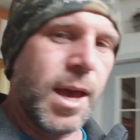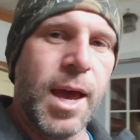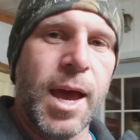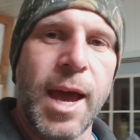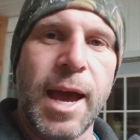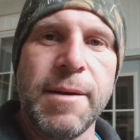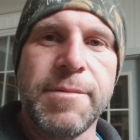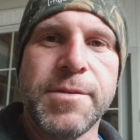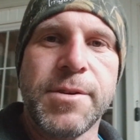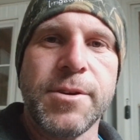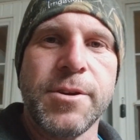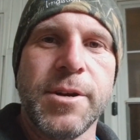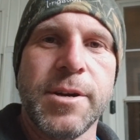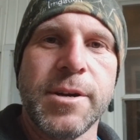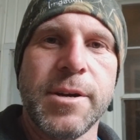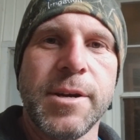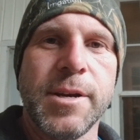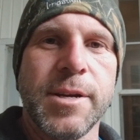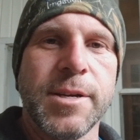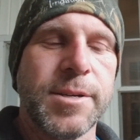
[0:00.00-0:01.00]

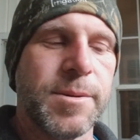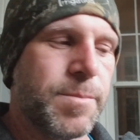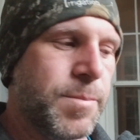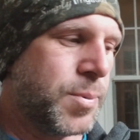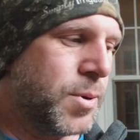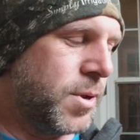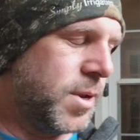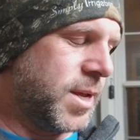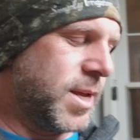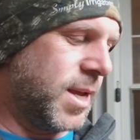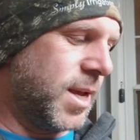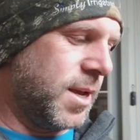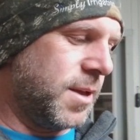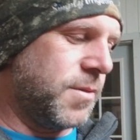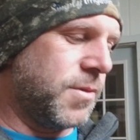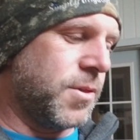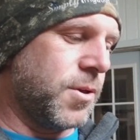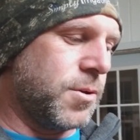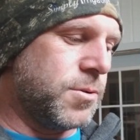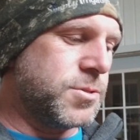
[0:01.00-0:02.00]
after putting
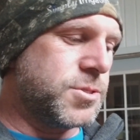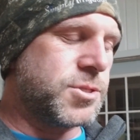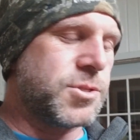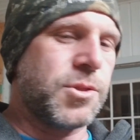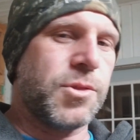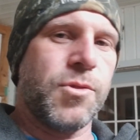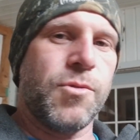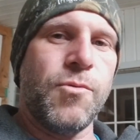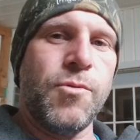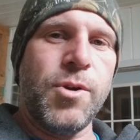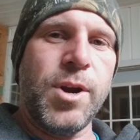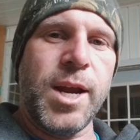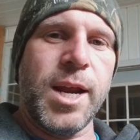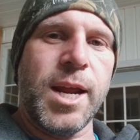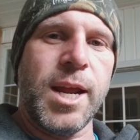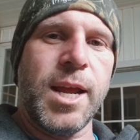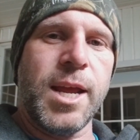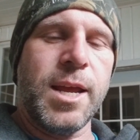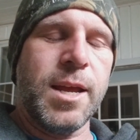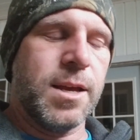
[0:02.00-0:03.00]
in those
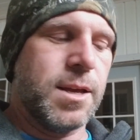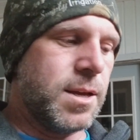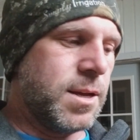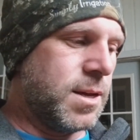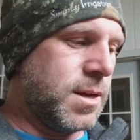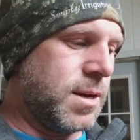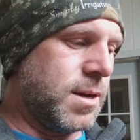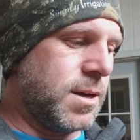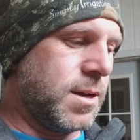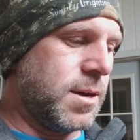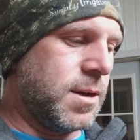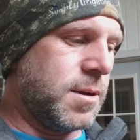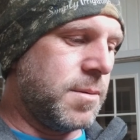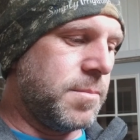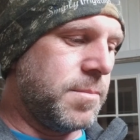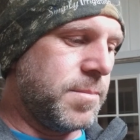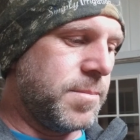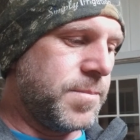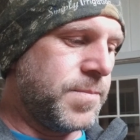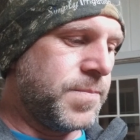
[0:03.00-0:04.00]
three um,